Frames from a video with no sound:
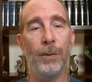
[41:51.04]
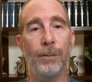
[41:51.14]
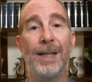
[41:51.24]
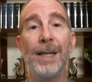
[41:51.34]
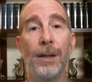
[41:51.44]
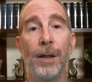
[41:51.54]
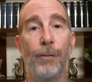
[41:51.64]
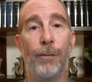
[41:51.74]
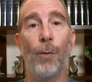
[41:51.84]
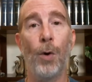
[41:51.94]
deity
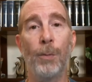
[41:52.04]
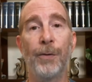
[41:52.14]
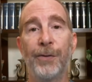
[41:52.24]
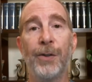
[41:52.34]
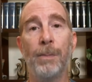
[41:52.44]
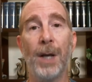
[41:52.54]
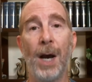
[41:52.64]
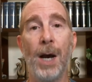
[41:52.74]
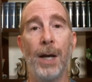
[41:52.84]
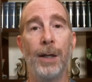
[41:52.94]
form of some
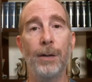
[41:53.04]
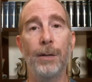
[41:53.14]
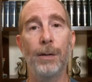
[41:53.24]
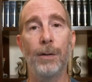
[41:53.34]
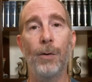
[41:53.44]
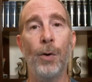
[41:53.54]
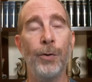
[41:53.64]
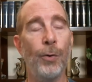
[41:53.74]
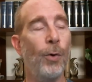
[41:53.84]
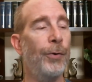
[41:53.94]
kind on
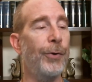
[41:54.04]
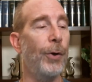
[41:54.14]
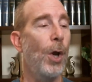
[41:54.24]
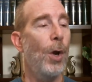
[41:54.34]
your altar,